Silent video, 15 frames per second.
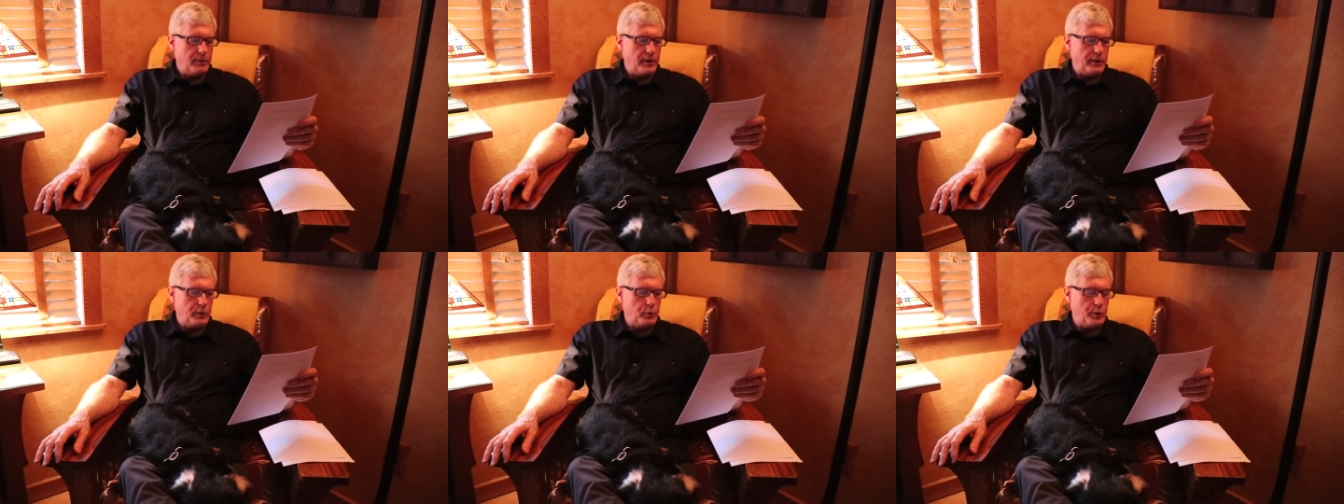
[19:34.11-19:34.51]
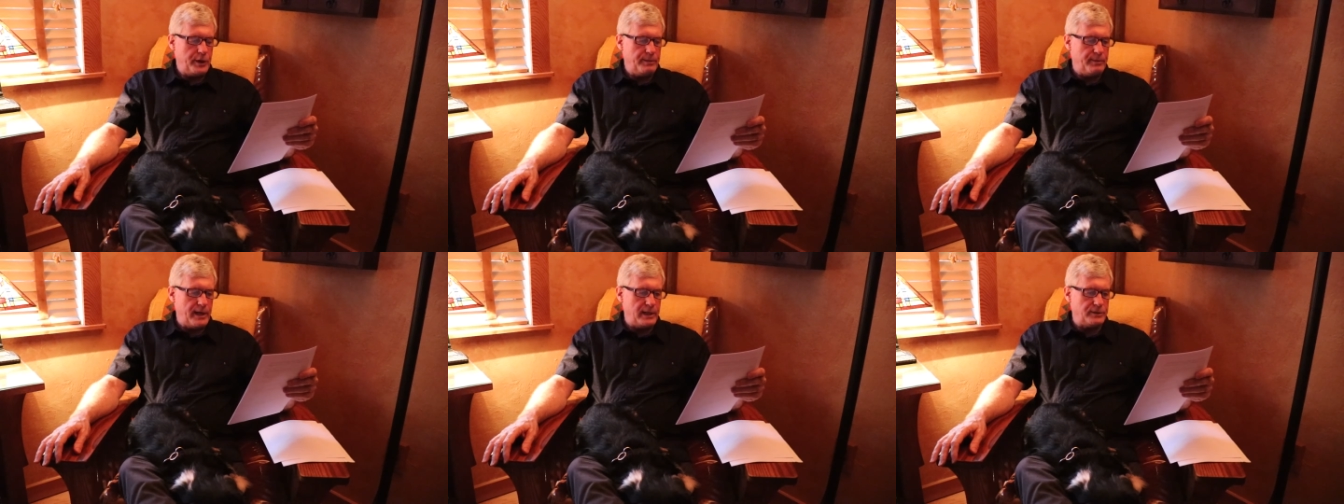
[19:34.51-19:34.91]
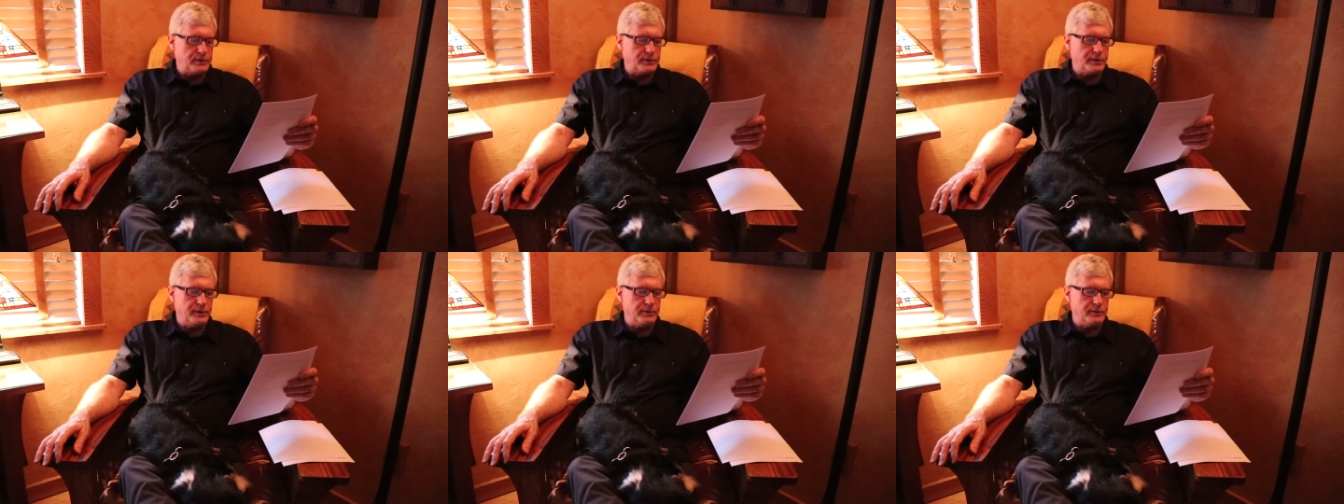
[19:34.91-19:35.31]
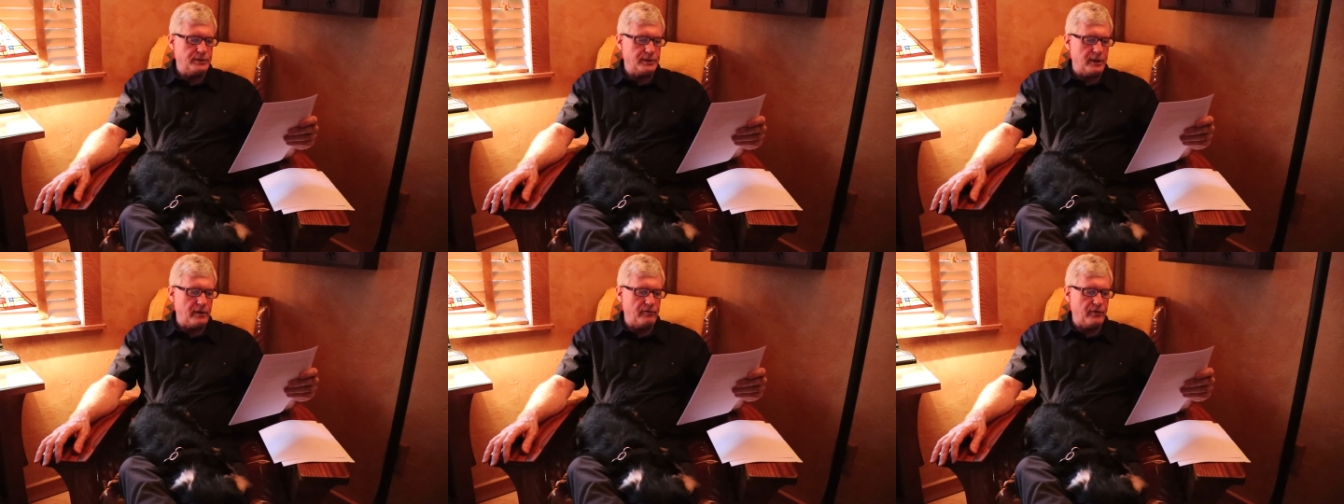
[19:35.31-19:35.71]
by the Queen Majesty
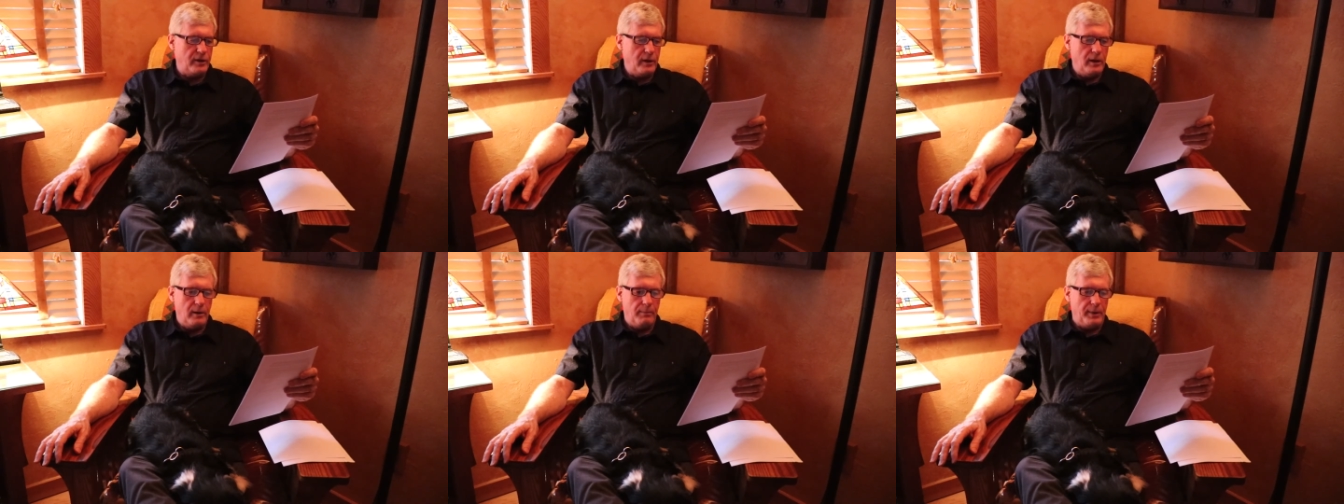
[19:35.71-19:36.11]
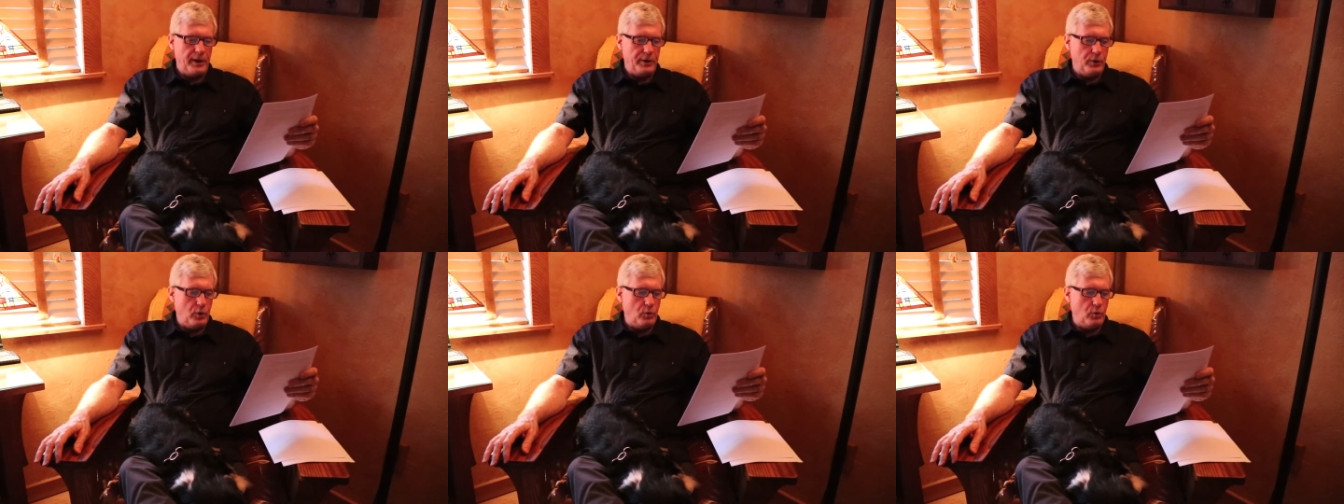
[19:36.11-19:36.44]
herself, by